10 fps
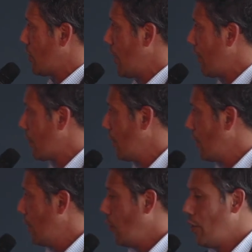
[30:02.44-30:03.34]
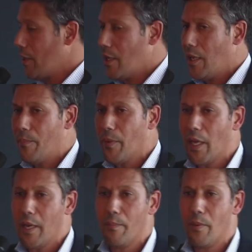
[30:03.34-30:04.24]
theft on a DLP
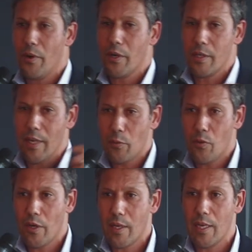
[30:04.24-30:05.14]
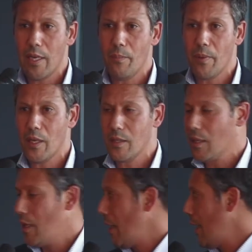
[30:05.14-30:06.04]
endpoint, network DLPs,
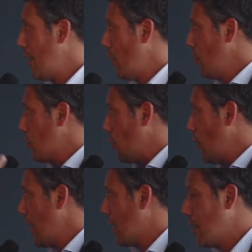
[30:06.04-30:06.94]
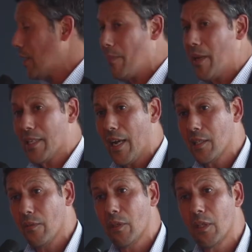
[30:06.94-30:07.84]
and then also like database
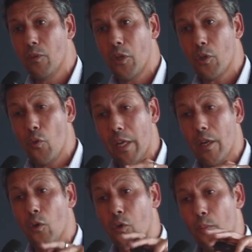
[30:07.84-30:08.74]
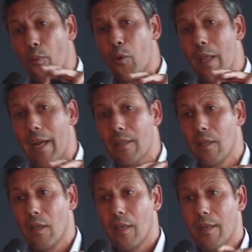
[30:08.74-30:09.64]
activity monitor. We can also protect
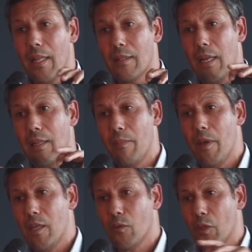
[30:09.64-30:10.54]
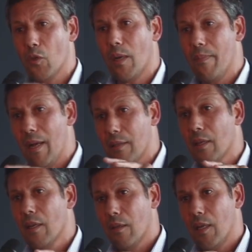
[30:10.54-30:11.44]
that database. We talk about
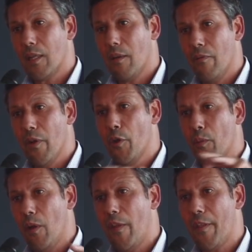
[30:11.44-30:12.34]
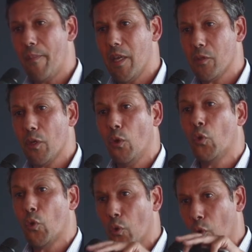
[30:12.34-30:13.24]
that vulnerable database. We
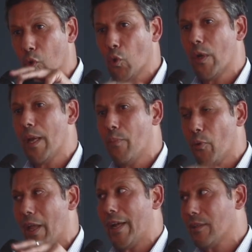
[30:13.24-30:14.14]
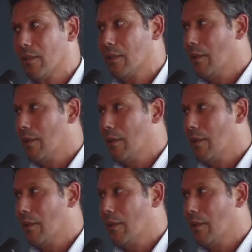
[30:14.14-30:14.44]
also can protect it.